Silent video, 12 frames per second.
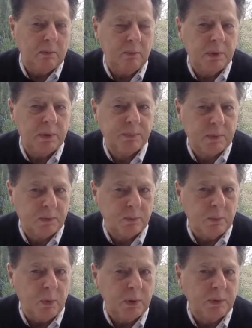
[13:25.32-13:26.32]
with
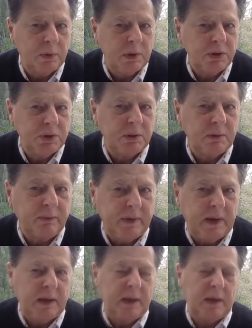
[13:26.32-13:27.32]
more traditional
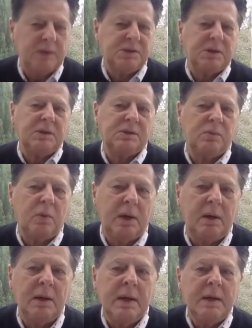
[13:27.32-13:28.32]
financing as
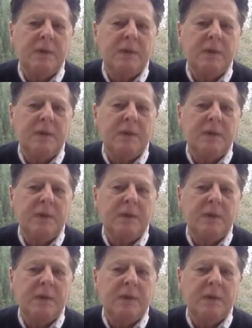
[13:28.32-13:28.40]
well.